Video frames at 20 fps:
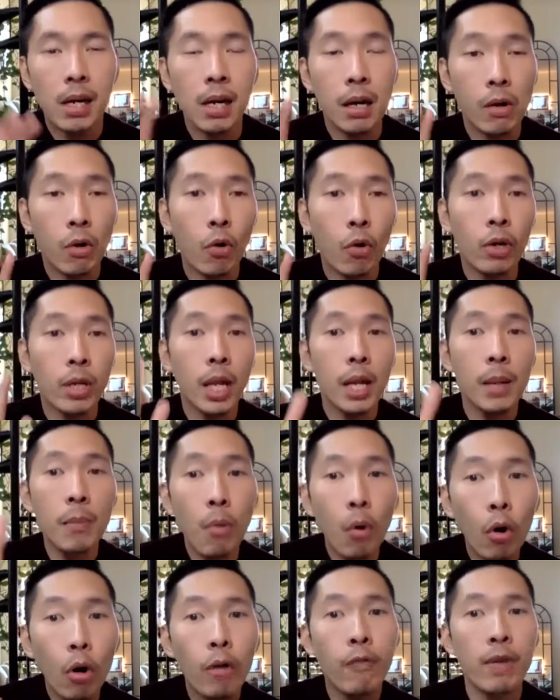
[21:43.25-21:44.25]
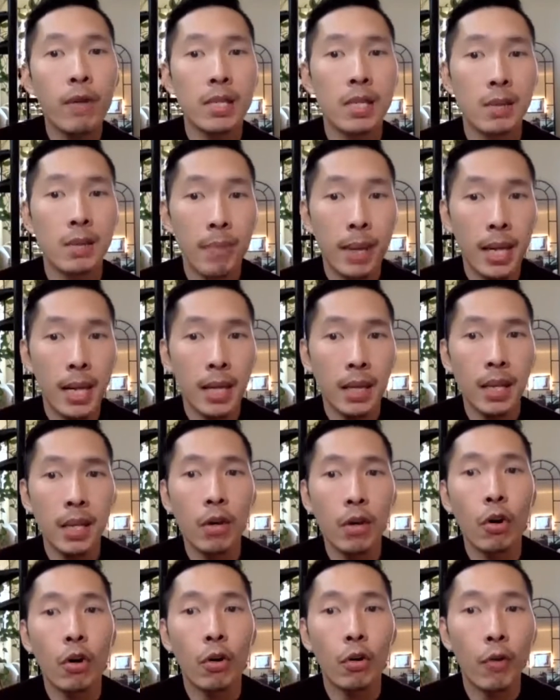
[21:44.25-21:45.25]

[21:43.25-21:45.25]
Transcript: are accorded more visibility or